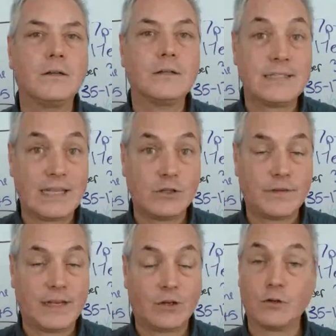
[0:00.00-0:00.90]
seeing the
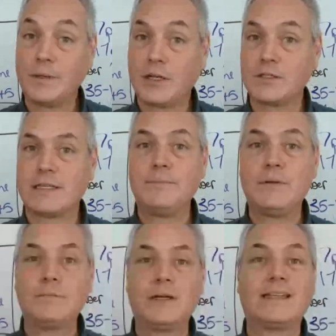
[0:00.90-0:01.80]
video. Because keep
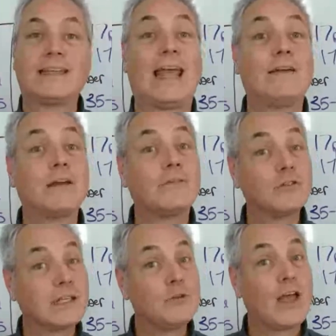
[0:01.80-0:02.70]
in mind that
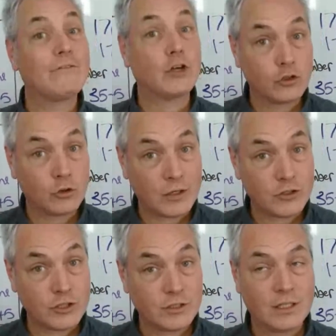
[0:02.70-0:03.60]
every time you have a good
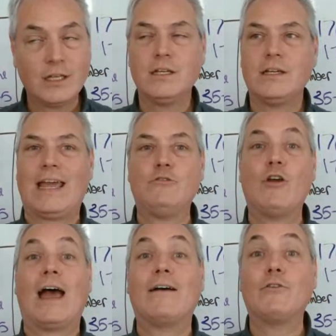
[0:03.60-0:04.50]
question and you
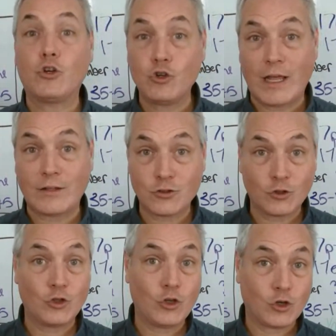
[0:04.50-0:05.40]
have a good answer
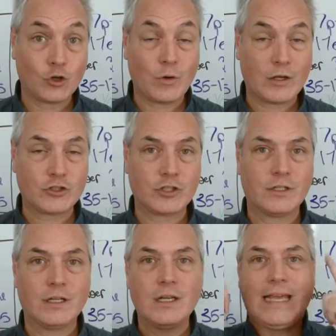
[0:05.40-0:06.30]
to your good
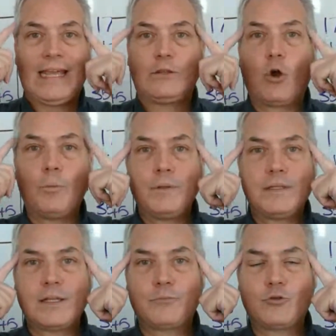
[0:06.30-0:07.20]
question, it
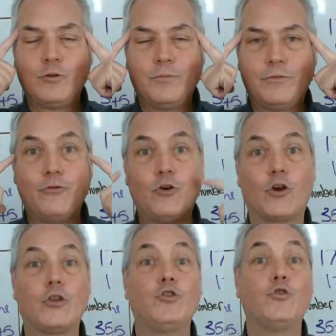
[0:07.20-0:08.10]
opens up room
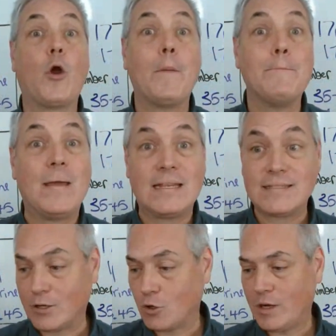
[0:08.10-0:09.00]
for new
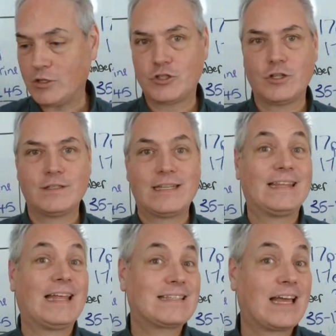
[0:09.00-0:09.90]
amazing questions,
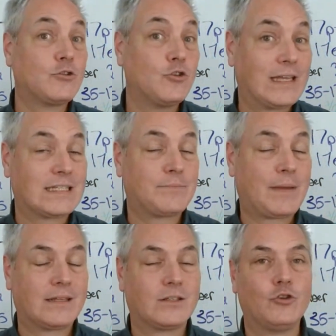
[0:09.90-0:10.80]
and that's how you
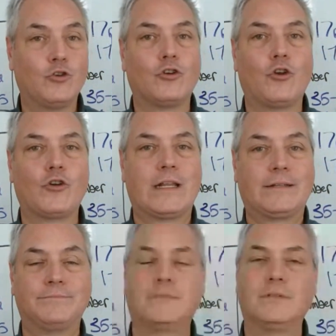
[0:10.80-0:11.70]
expand your learning.
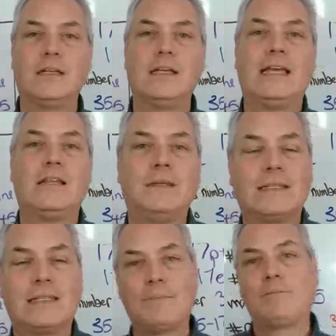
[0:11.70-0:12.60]
In the
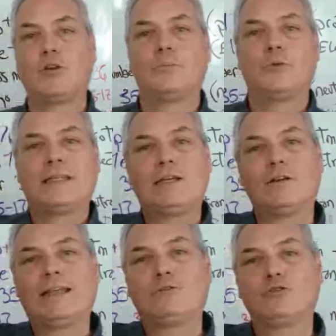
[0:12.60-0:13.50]
meantime, I'm going to put here
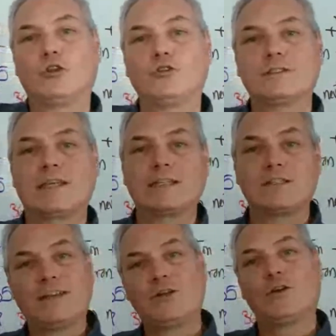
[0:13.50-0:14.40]
a link to another science
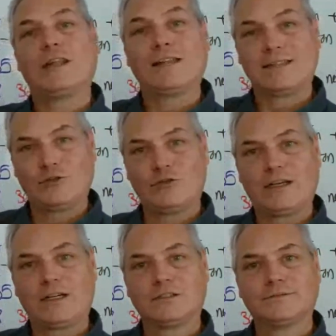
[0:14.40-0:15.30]
video, and I'll see you there.